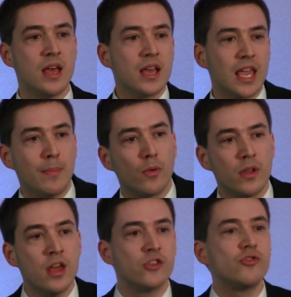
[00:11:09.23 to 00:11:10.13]
keep on
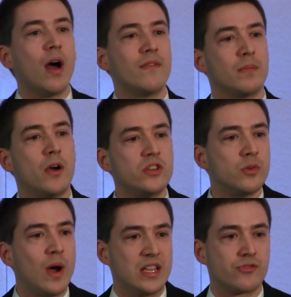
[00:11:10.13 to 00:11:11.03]
driving
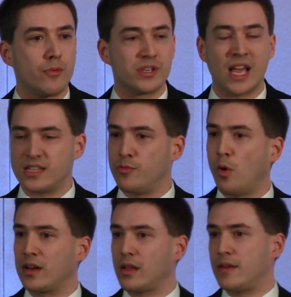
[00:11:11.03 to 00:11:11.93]
motorways through protective
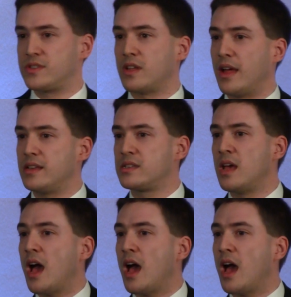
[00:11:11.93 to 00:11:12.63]
wildlife sites,